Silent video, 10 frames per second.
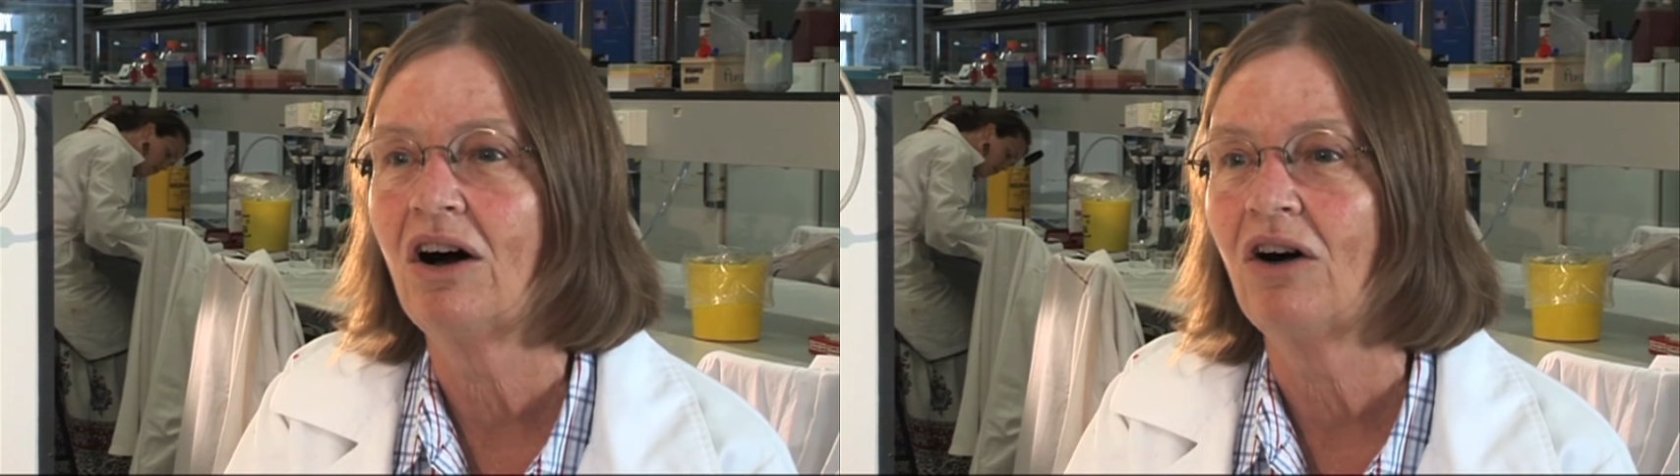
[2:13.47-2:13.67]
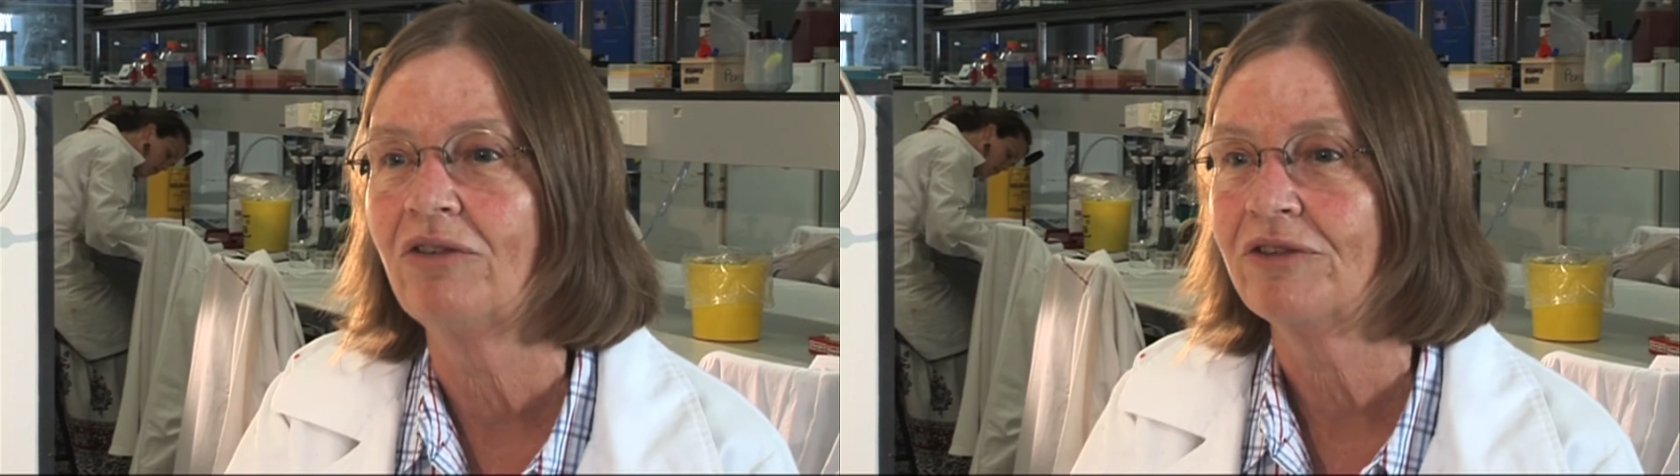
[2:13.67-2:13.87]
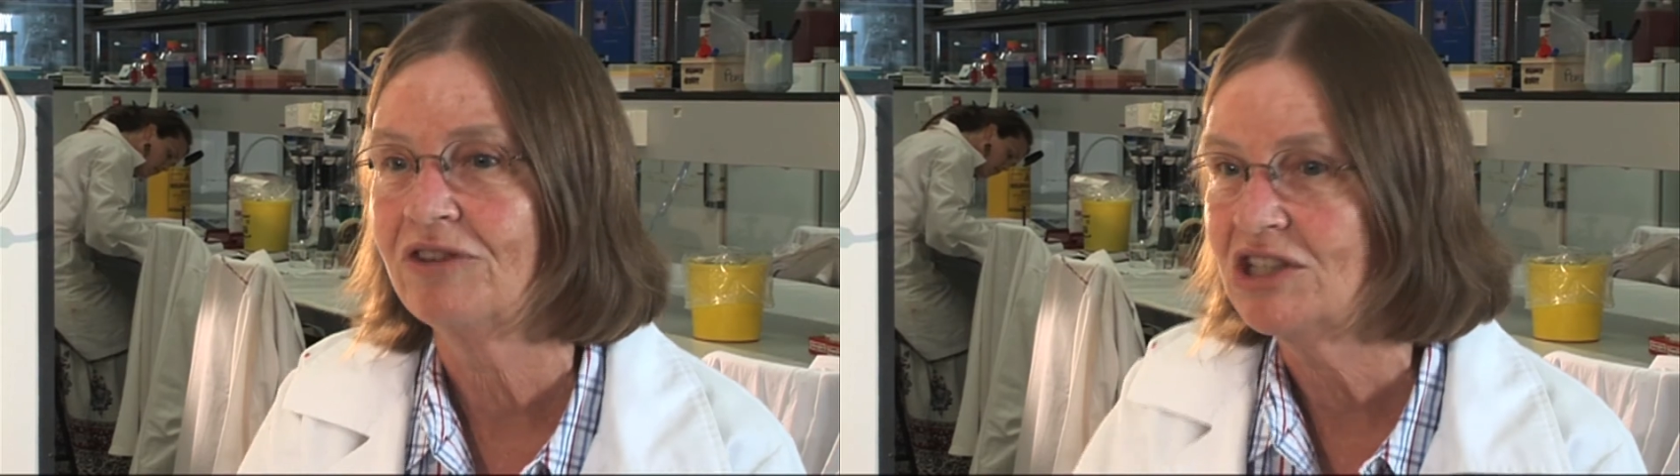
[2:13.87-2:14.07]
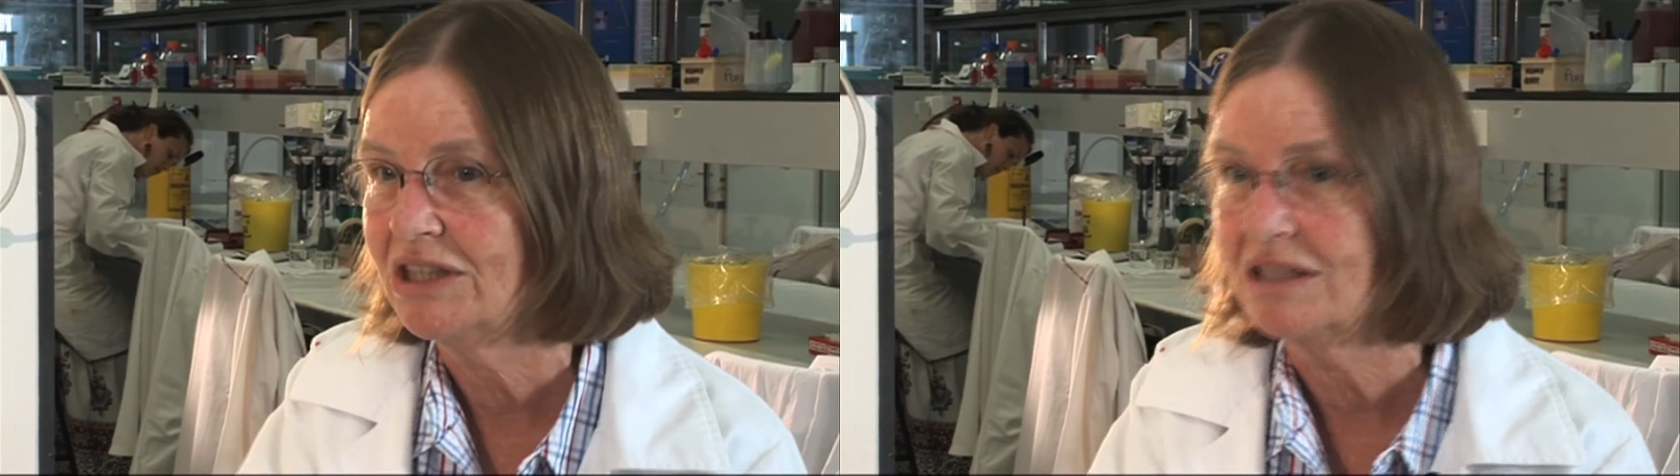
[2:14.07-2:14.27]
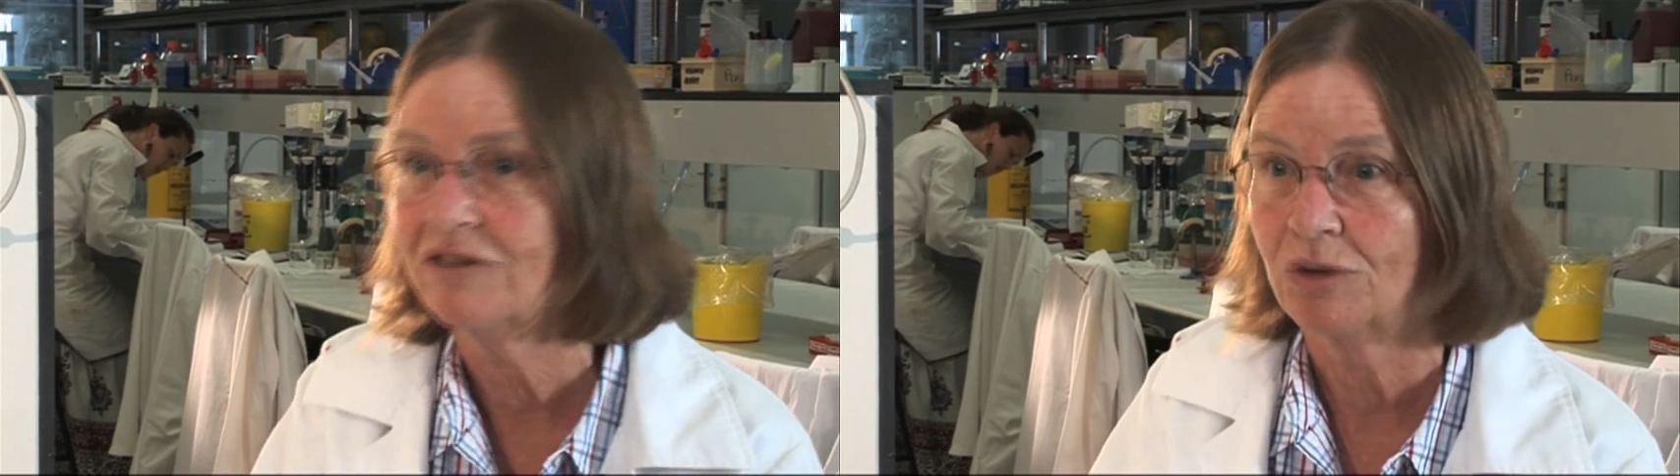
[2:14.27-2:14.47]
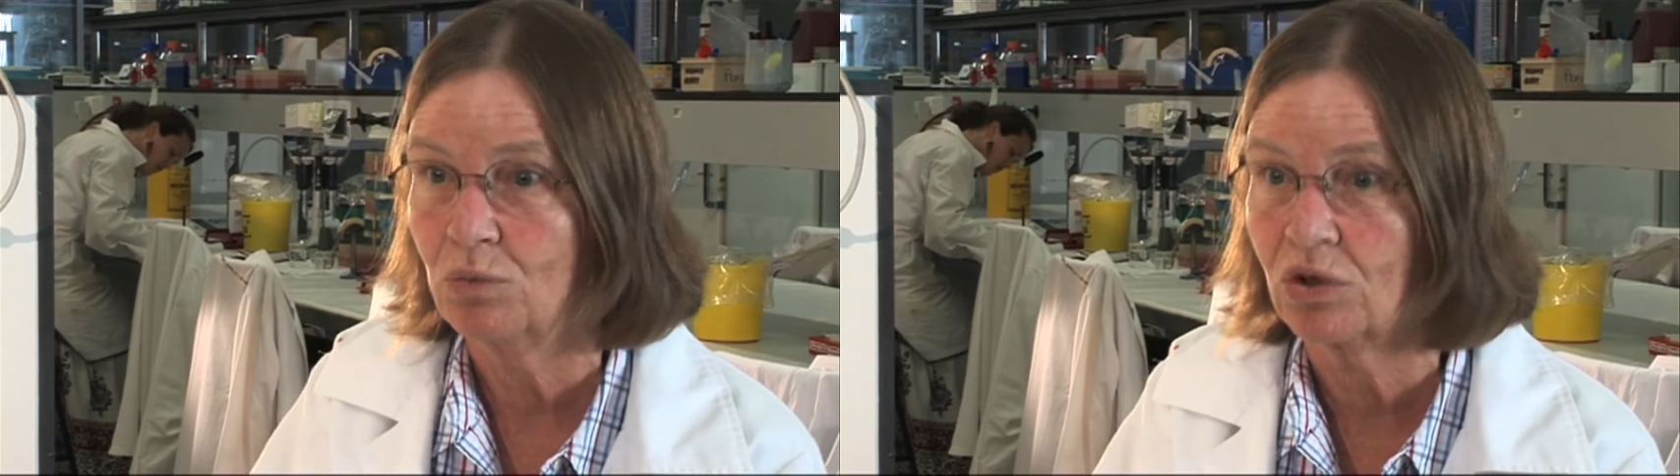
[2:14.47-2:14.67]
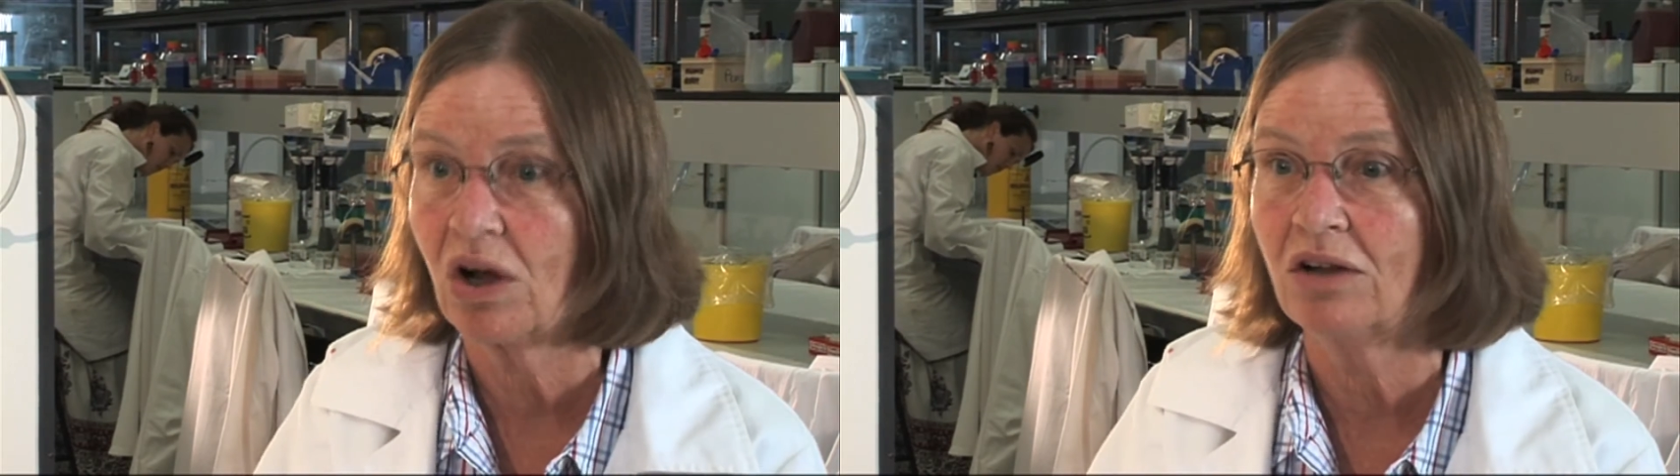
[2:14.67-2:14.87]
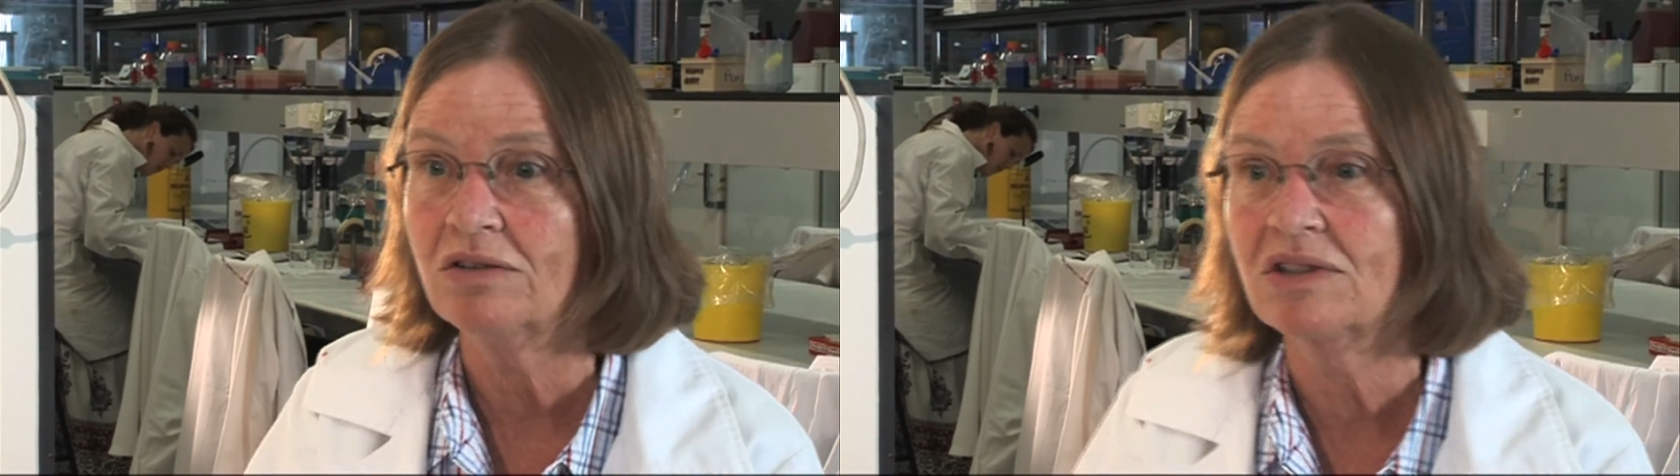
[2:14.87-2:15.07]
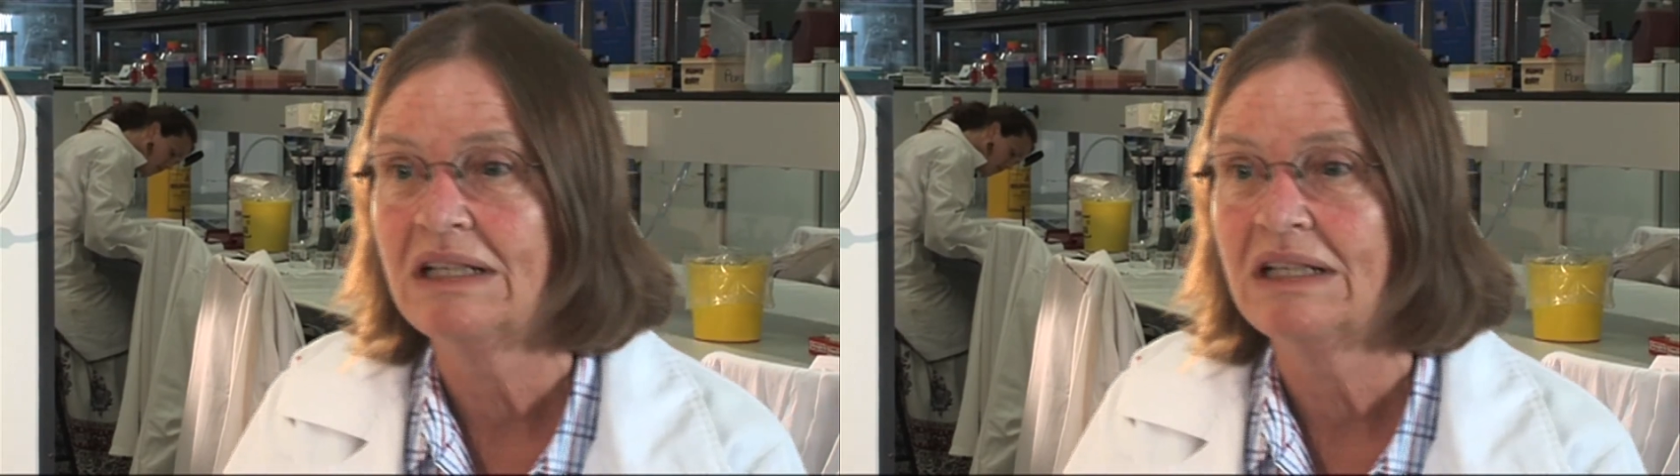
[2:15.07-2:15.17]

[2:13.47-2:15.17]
of the fish in the different waterholes.